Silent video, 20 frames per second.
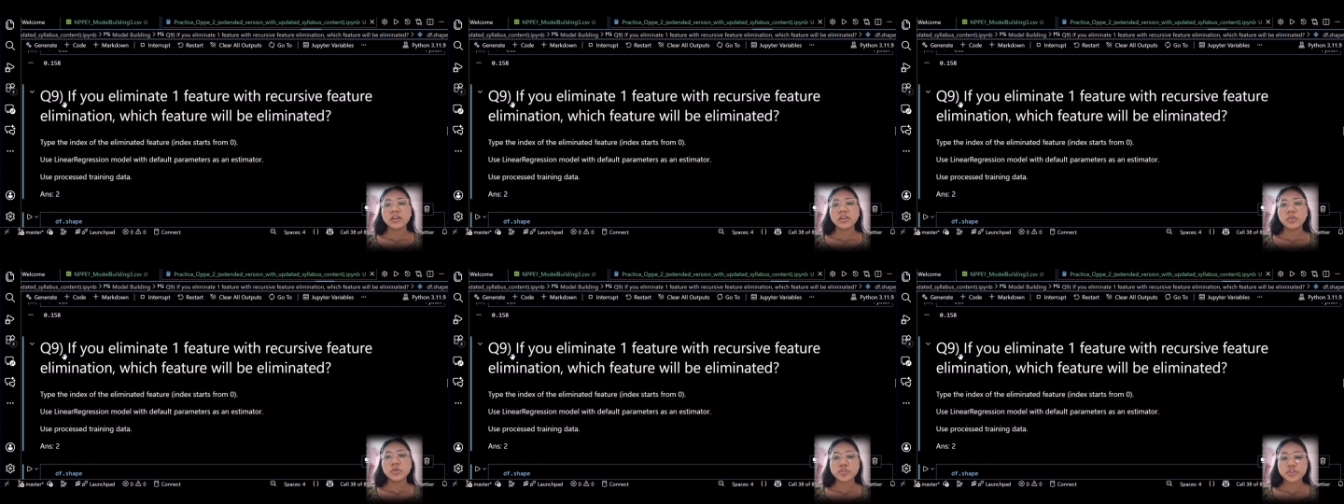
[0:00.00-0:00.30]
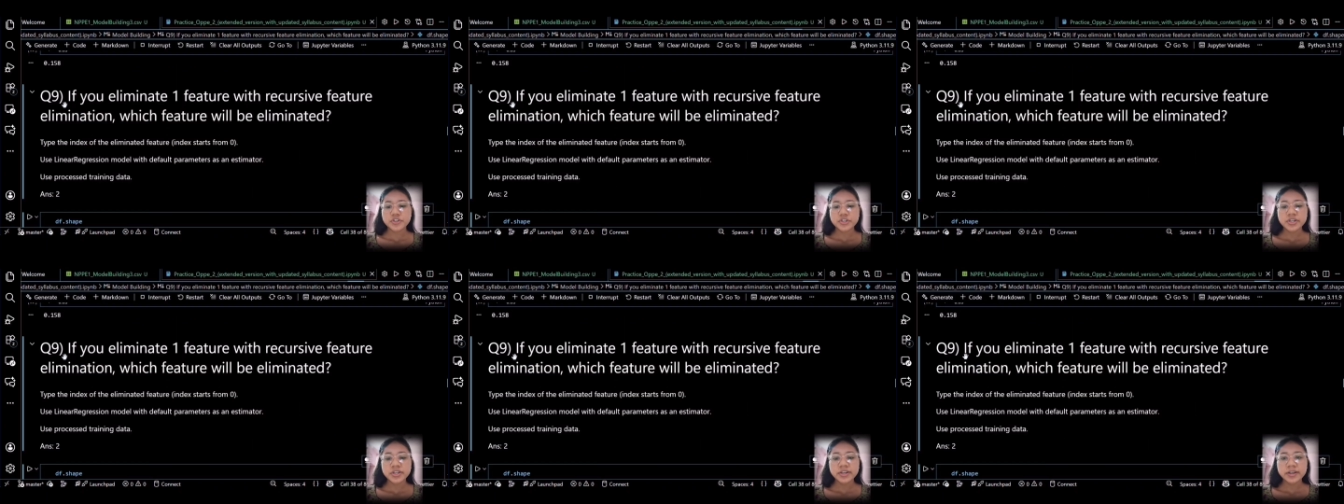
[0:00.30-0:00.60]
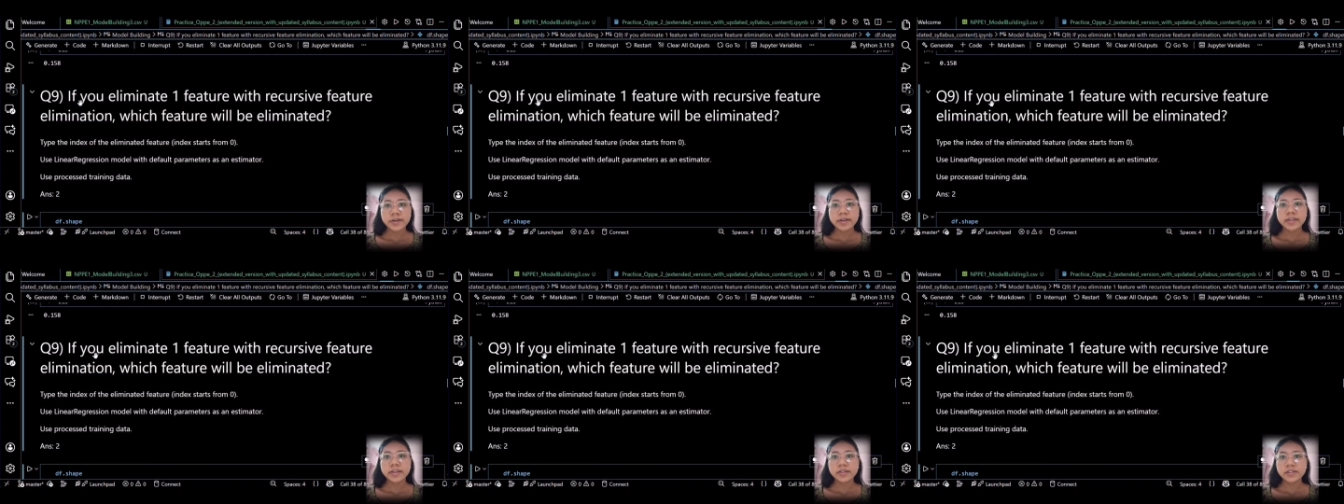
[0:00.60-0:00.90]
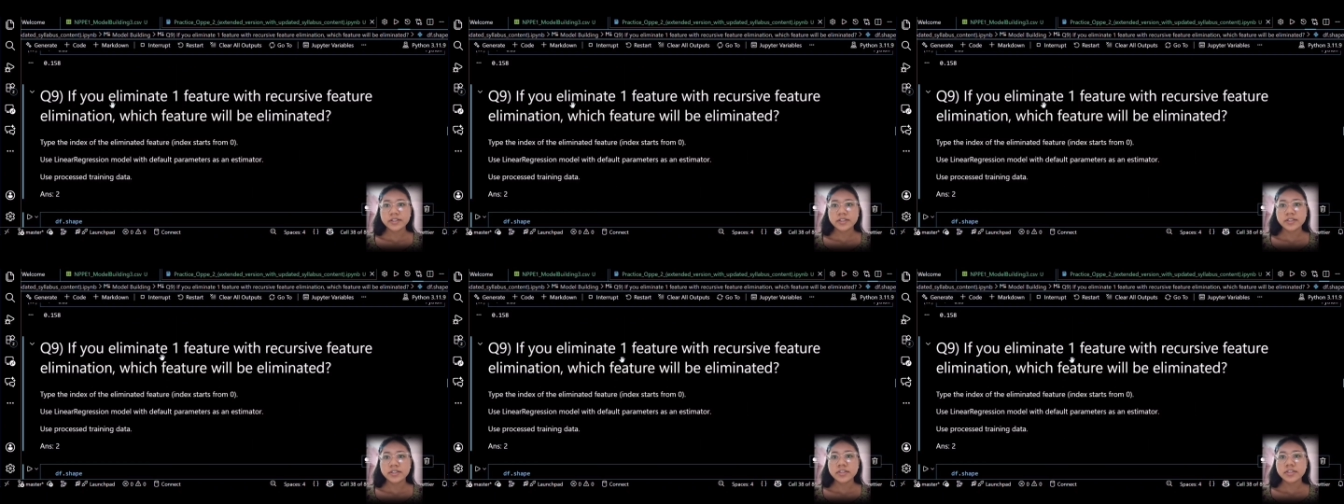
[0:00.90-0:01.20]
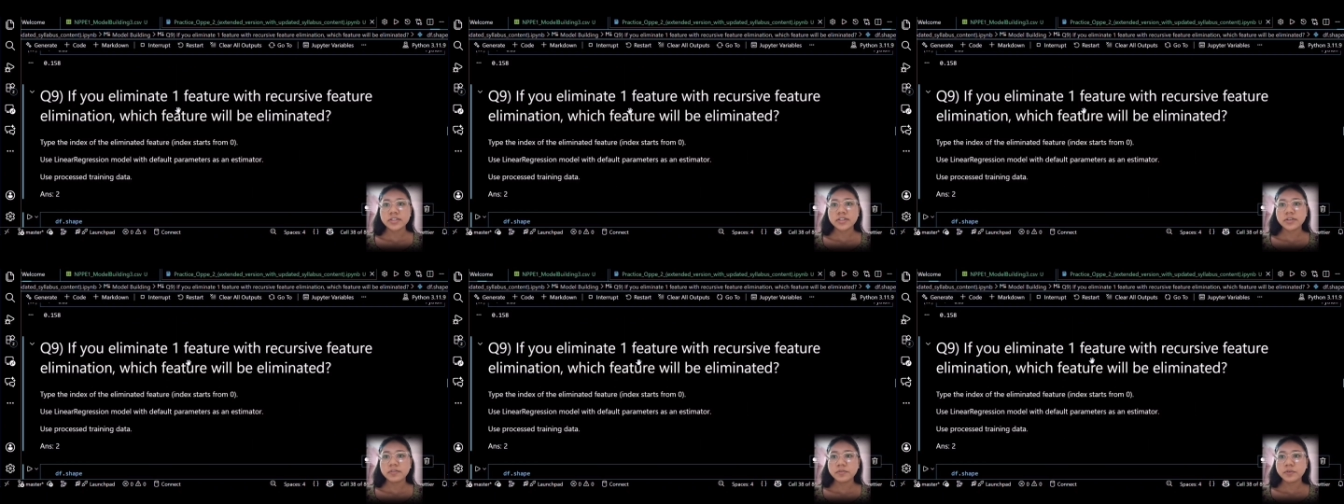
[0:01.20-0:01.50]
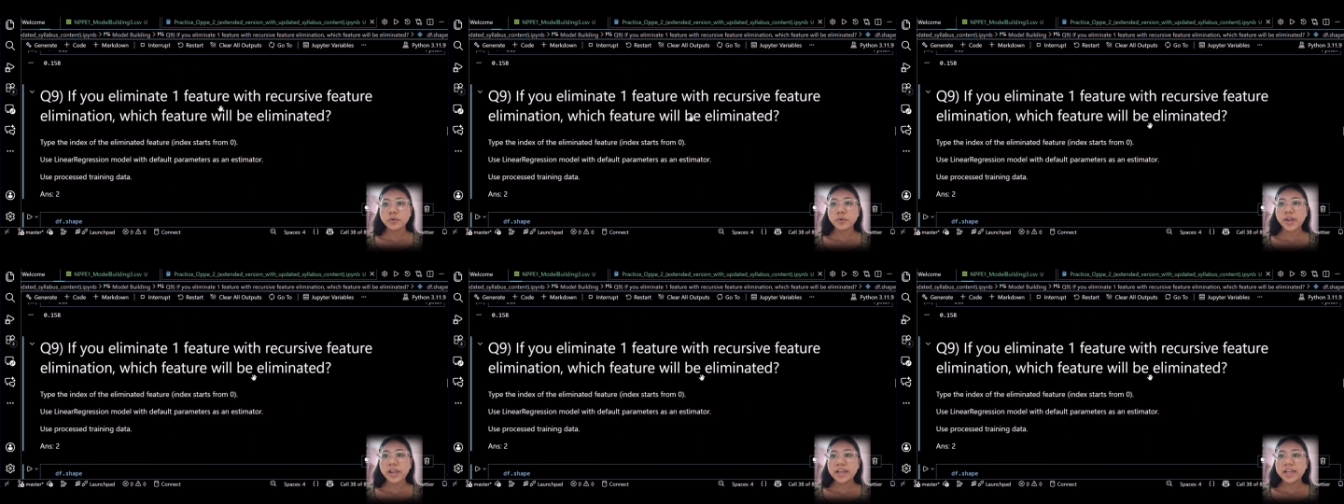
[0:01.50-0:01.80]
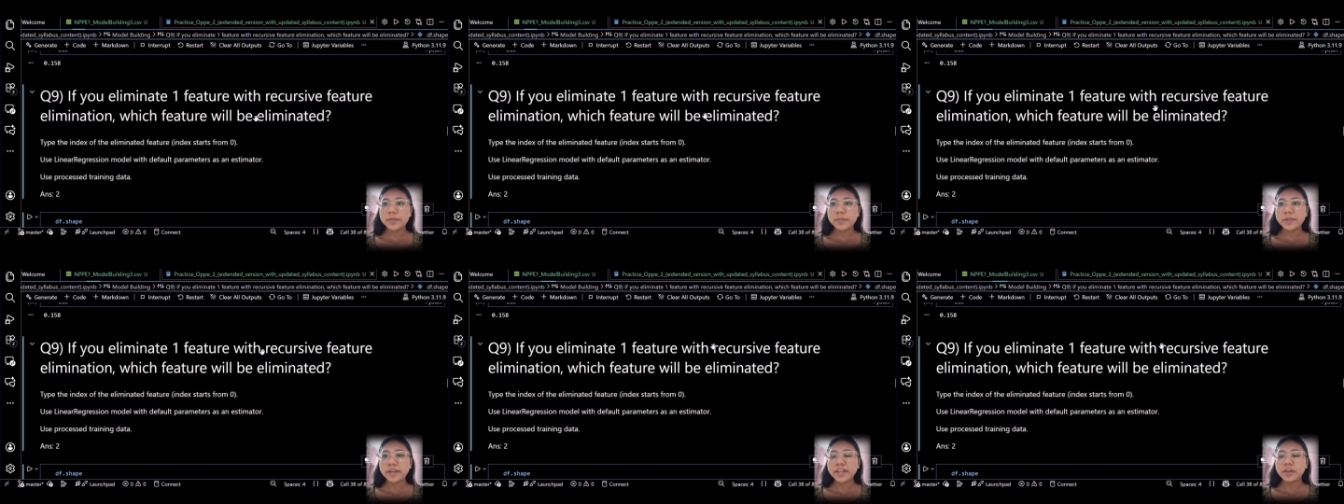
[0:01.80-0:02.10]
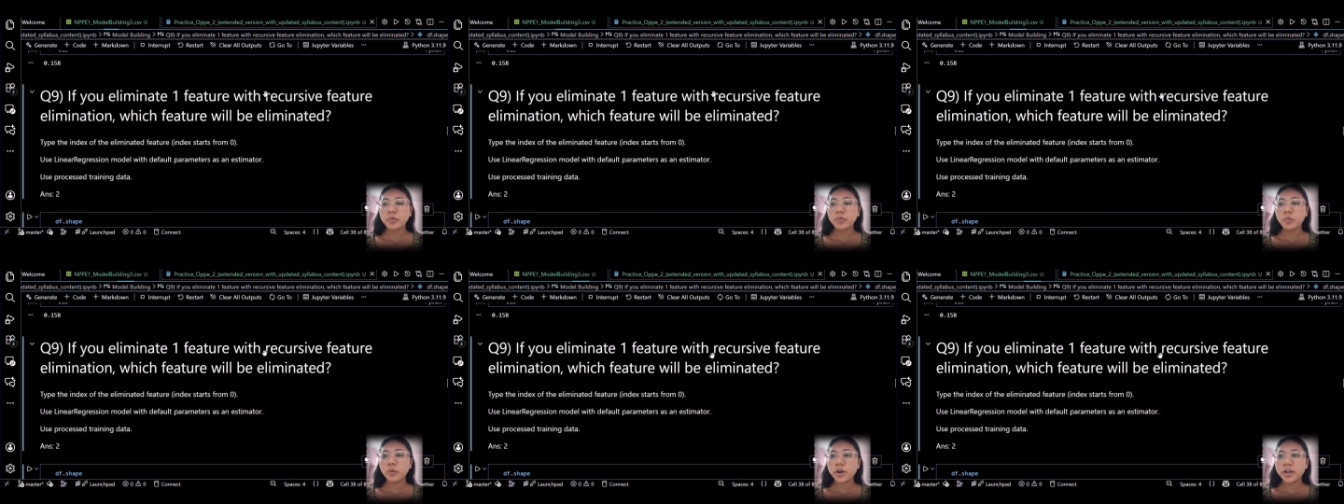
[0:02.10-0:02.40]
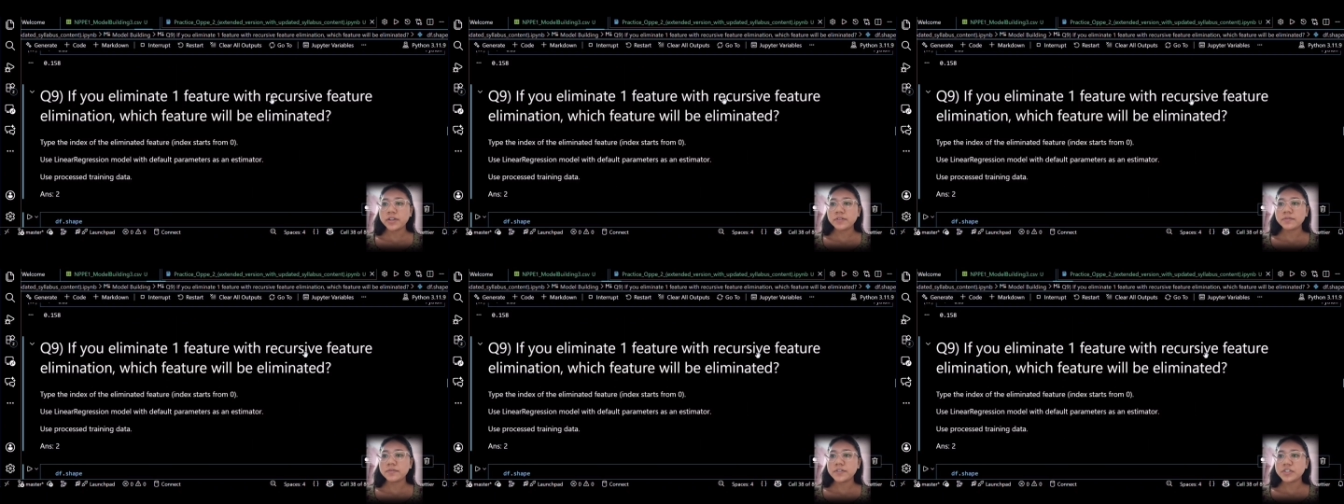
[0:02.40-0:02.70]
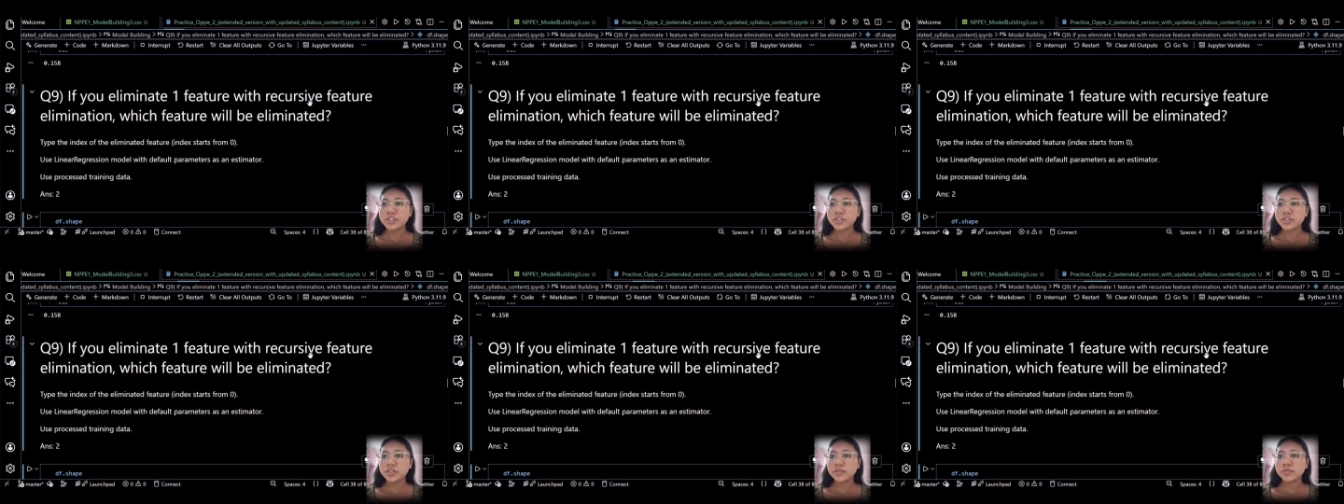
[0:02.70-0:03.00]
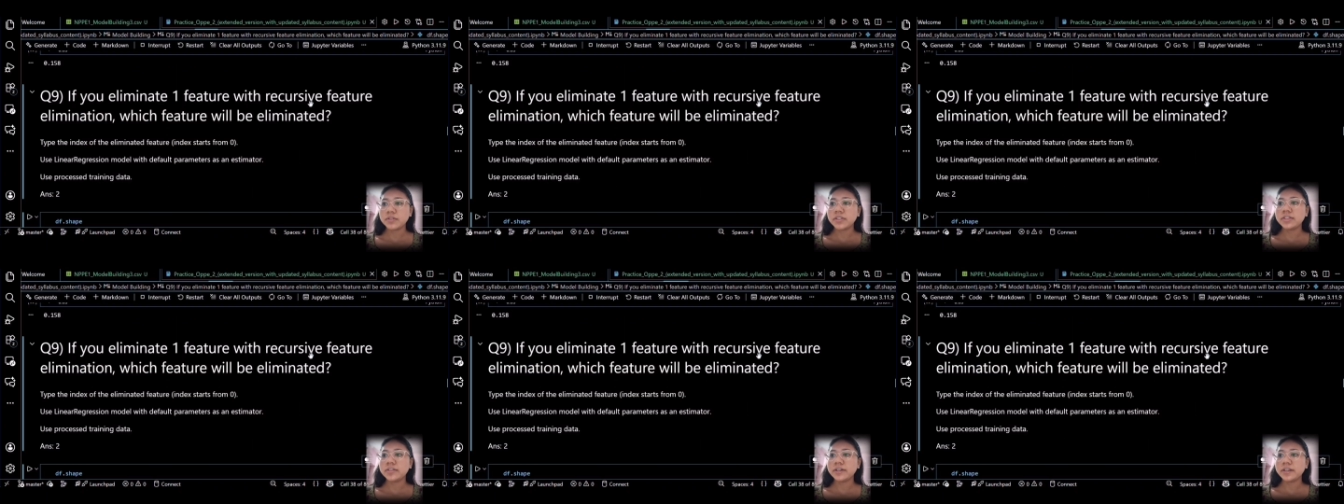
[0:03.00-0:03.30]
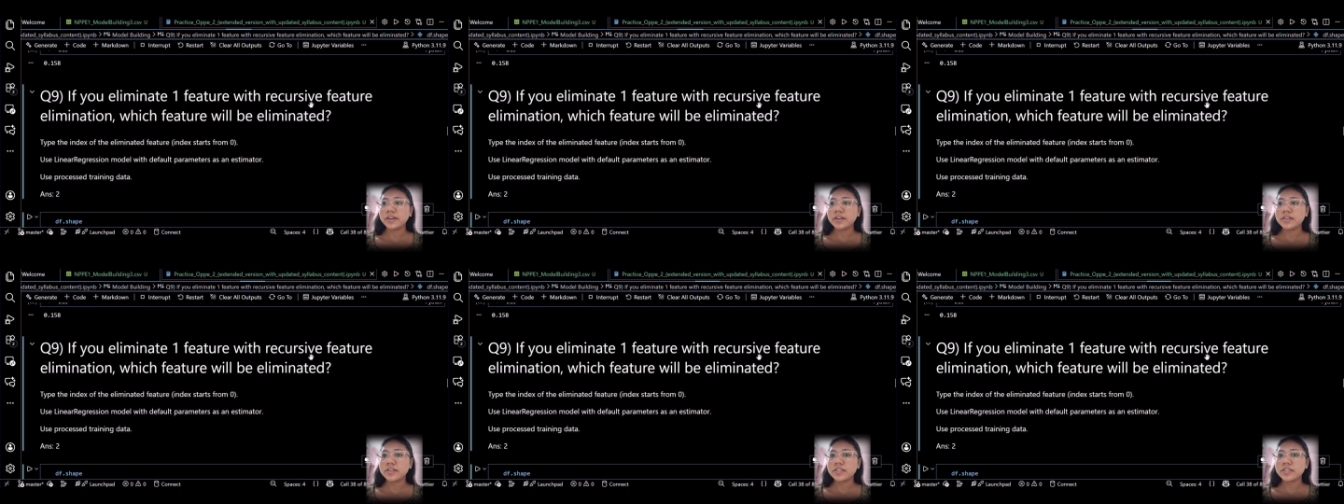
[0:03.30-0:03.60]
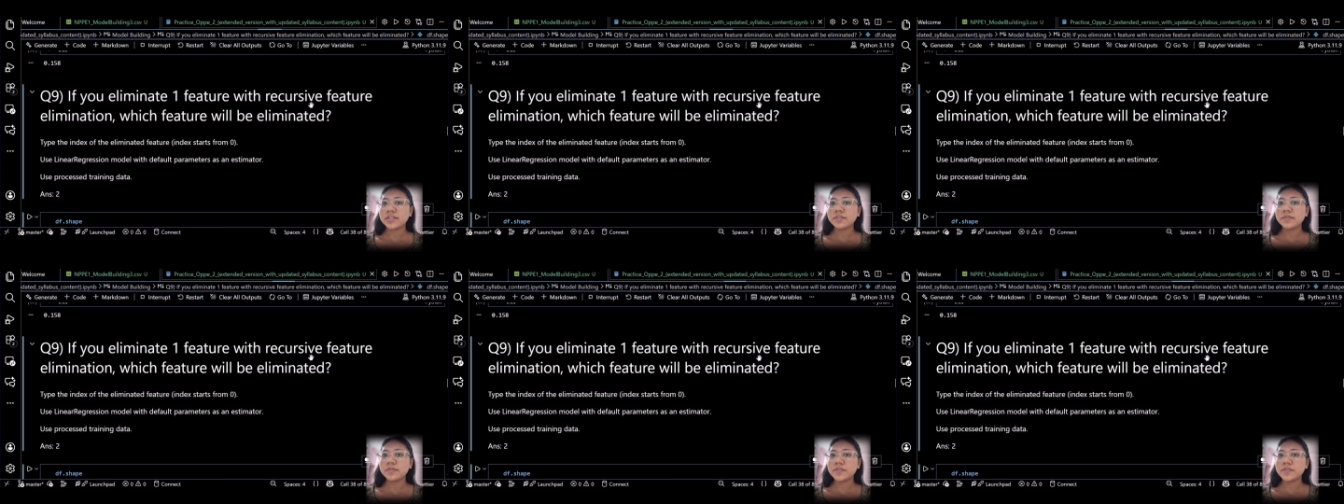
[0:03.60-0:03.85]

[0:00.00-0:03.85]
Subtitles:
Question 9 is, if you eliminate one feature with recursive